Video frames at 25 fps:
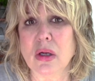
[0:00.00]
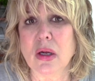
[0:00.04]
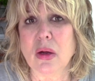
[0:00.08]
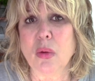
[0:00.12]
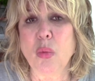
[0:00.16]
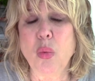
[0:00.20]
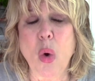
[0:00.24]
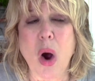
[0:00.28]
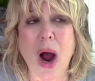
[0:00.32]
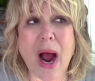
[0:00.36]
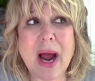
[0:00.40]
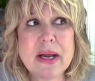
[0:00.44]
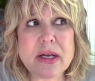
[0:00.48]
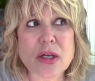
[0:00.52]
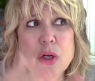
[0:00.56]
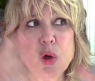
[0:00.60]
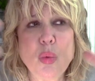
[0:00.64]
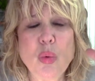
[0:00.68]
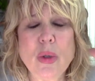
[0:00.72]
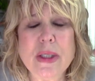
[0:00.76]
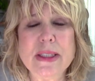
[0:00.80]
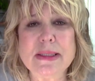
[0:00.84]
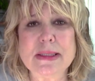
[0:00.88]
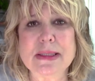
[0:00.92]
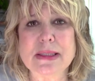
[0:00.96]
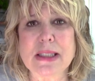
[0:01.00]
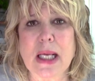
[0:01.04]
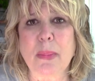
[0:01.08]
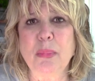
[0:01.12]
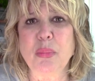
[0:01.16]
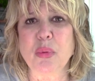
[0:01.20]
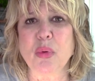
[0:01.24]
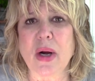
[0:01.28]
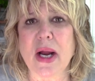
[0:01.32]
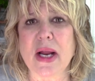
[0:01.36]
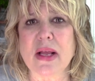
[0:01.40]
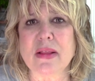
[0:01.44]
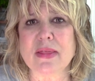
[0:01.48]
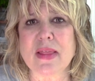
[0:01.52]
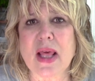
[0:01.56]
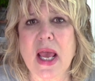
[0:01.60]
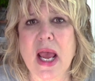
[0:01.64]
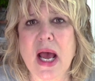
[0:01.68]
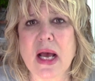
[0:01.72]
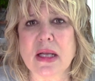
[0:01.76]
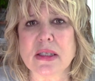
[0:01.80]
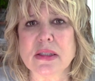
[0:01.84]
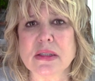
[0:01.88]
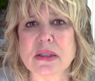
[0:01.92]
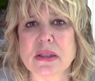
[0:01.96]
Why do we separate
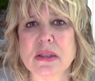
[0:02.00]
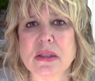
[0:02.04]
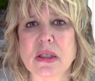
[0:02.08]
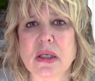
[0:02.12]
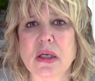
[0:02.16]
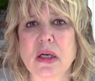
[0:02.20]
that?